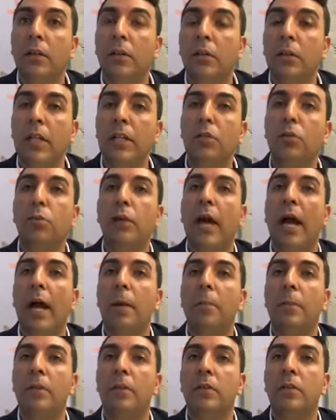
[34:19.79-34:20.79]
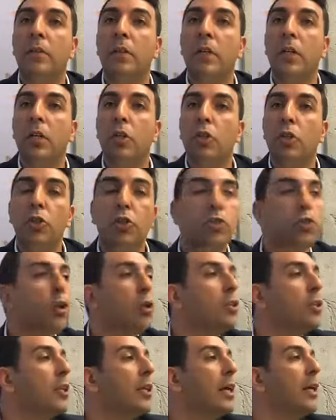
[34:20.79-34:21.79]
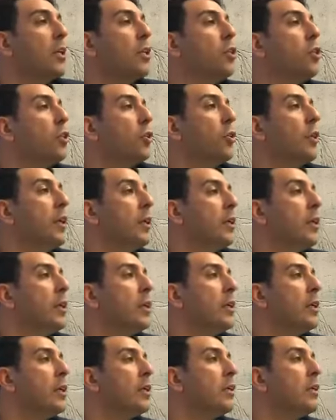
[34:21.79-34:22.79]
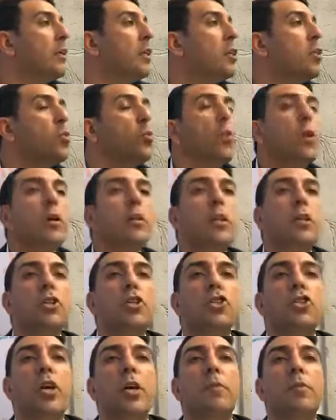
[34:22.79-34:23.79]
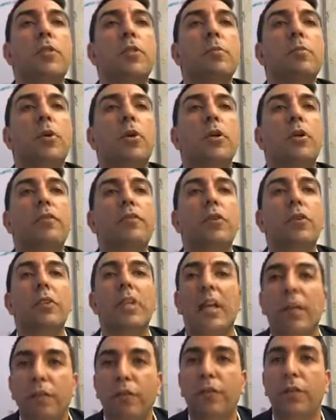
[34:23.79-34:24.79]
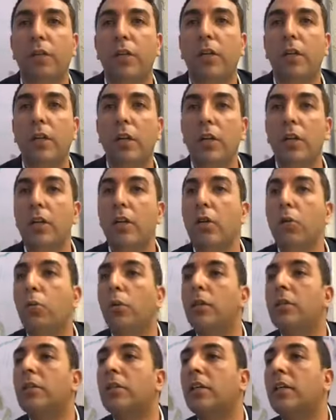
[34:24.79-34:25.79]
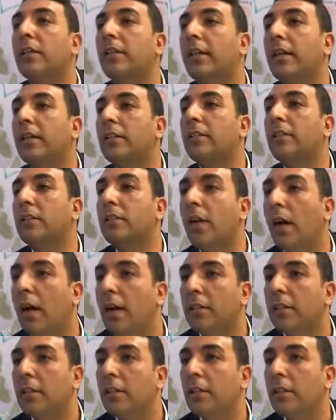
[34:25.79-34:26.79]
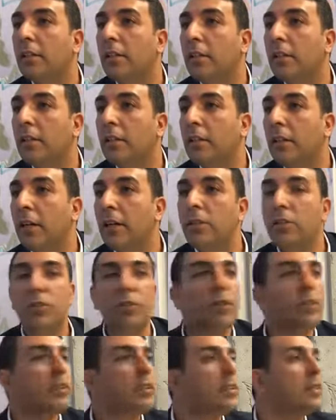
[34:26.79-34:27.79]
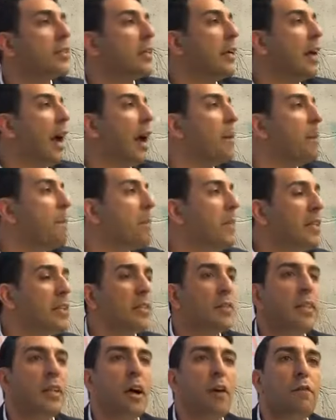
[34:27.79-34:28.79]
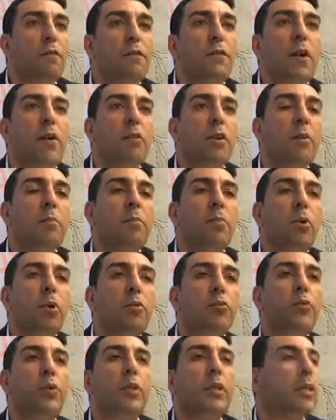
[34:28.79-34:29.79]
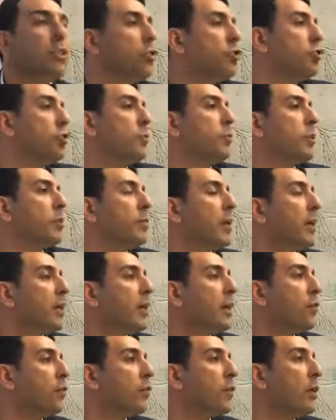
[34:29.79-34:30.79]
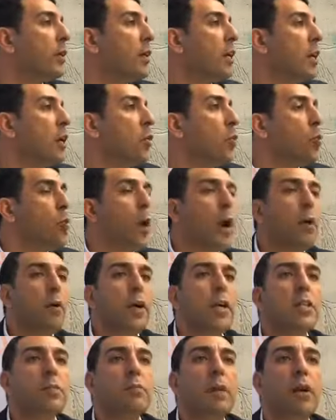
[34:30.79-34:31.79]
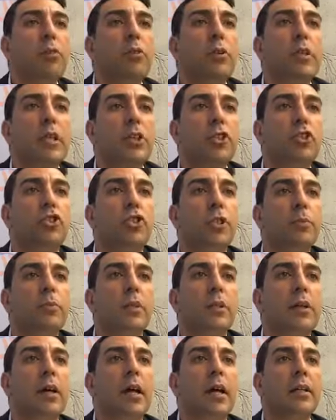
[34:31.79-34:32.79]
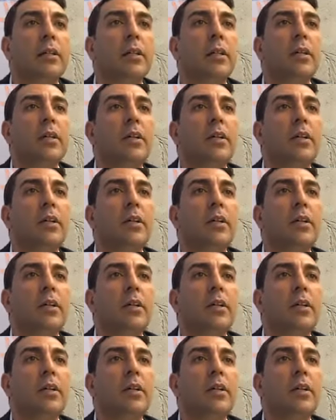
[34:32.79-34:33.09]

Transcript: That's what happens. You start to get a yearning that you want Hashem as part of your life. You want to connect to God. And you start to say, I'm missing a very important relationship in my life. Where is my relationship to God?